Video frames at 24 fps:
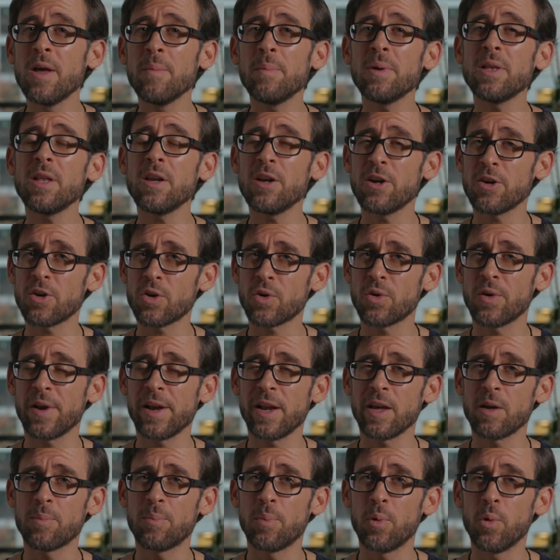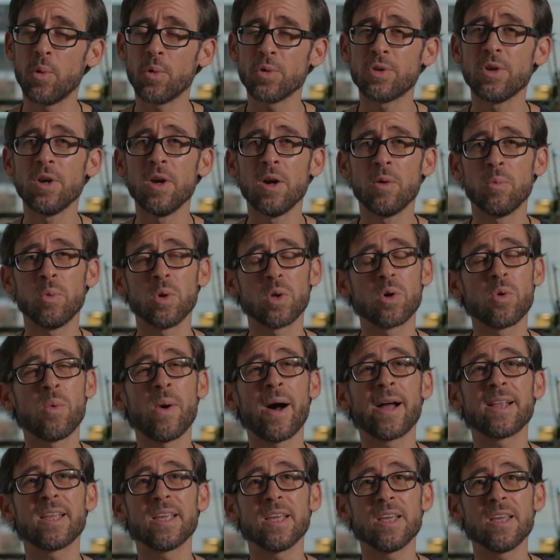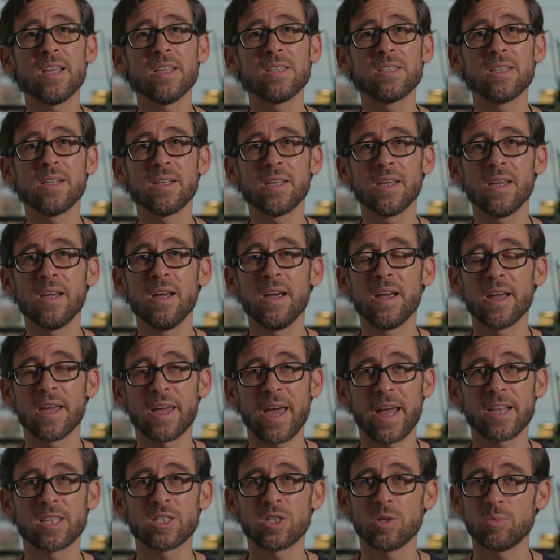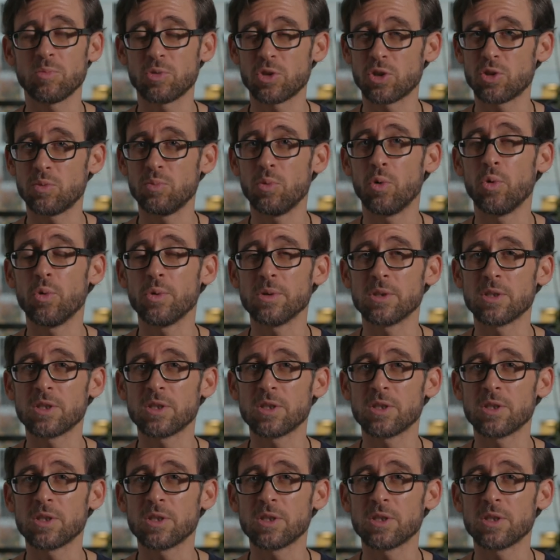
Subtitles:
but an acrylic port will quite easily get some small